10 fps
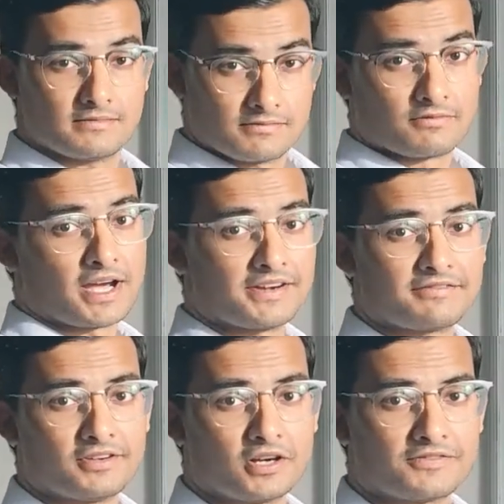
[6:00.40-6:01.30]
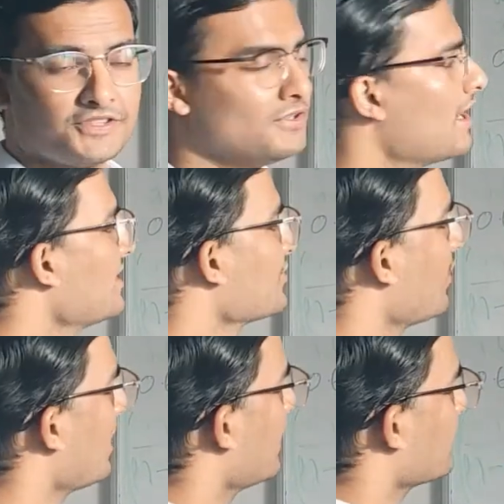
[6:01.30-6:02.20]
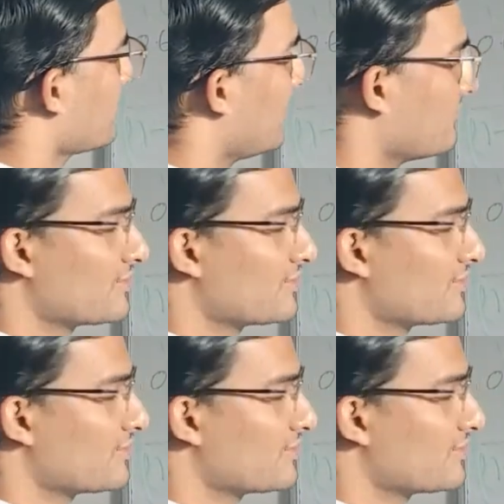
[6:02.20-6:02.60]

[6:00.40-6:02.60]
right in front of you, as well as I've